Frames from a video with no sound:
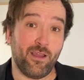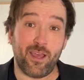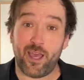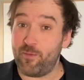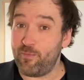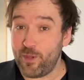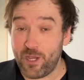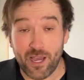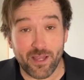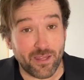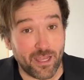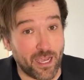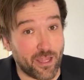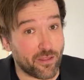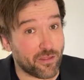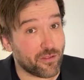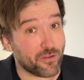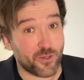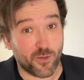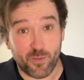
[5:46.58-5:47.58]
And beyond that,
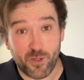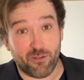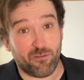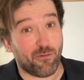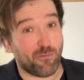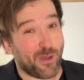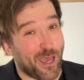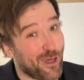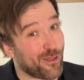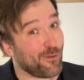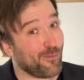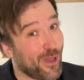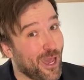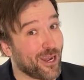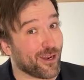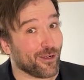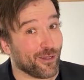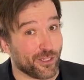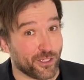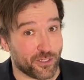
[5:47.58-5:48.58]
there's a bit of a
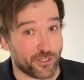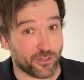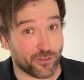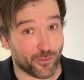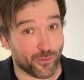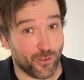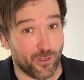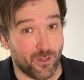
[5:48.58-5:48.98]
mathematical issue.